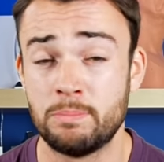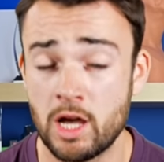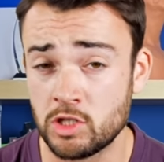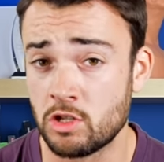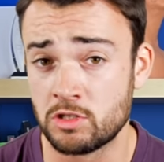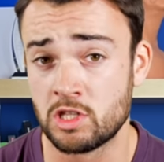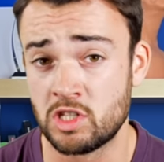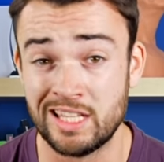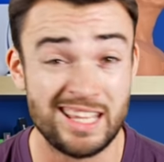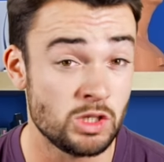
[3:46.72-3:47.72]
burst onto the
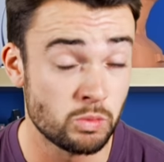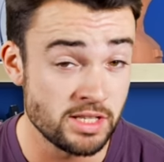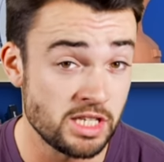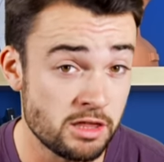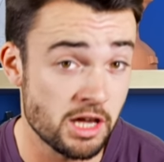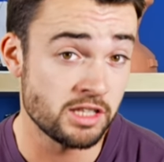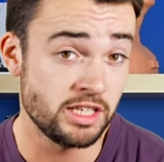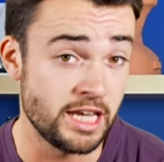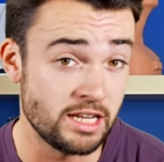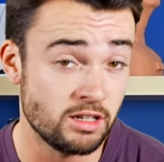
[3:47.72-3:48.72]
scene in
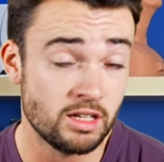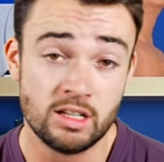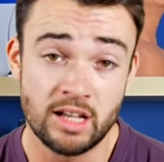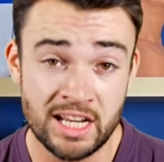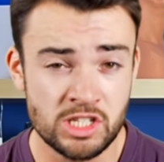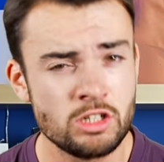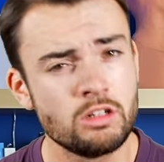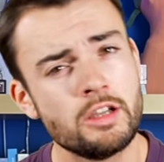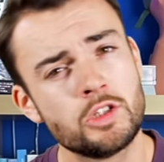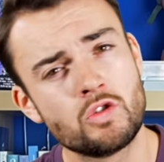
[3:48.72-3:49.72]
2013 and is still
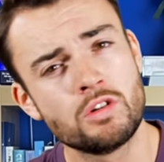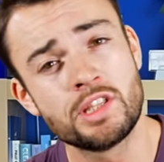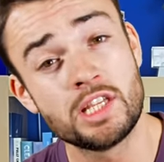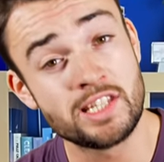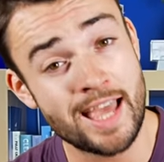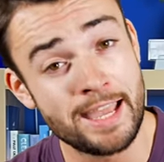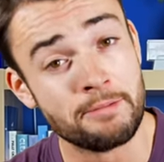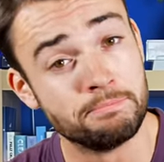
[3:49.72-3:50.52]
going strong to this day.